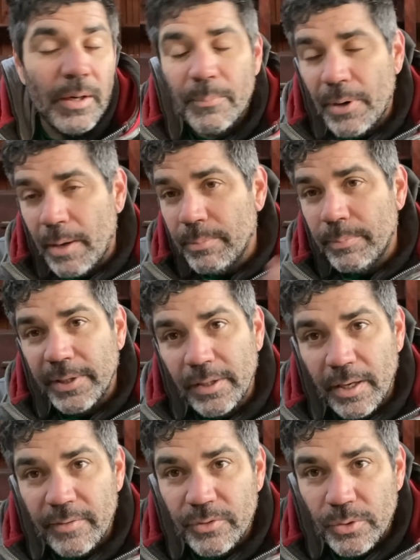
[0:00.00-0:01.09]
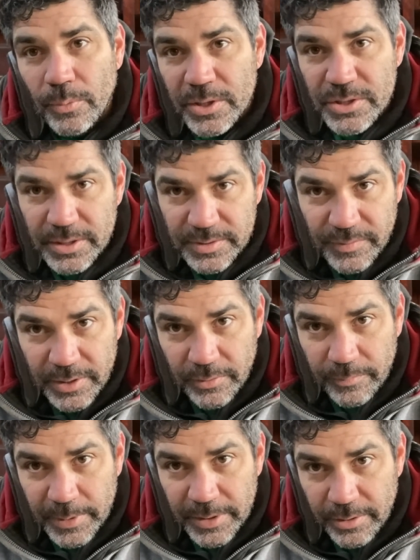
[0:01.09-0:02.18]
Probably a lot of you watching this video have
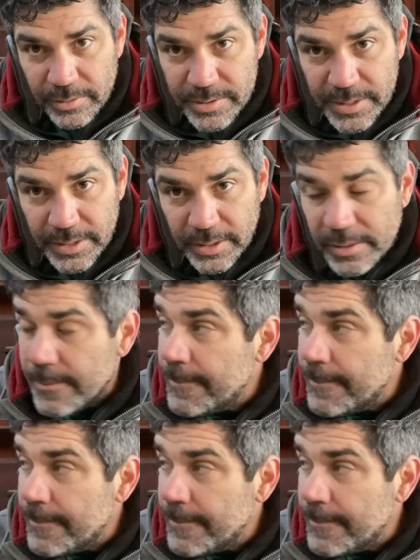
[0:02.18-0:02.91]
been there or seen it.